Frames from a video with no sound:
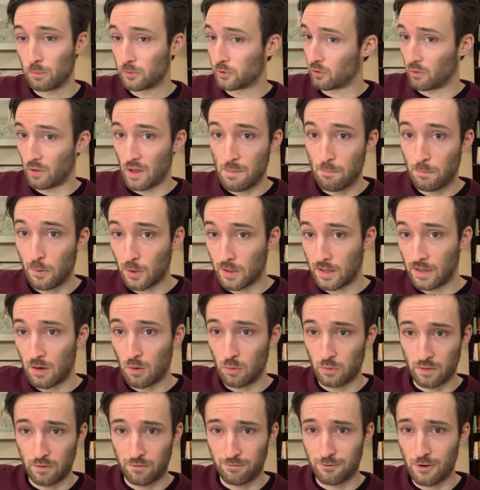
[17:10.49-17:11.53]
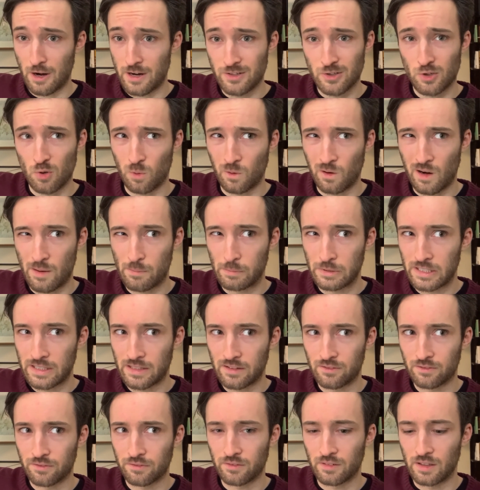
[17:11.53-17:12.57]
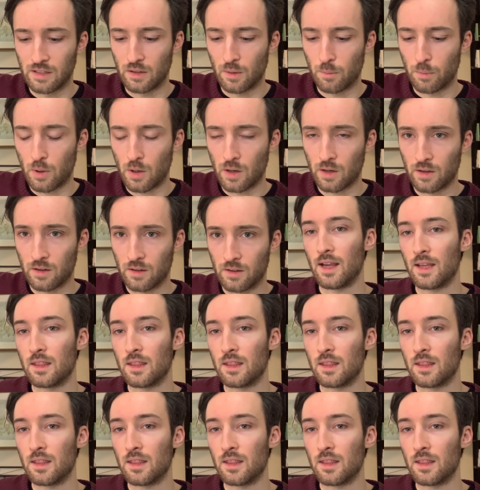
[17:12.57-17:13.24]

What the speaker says: So they book it out the front door, I believe, in the book.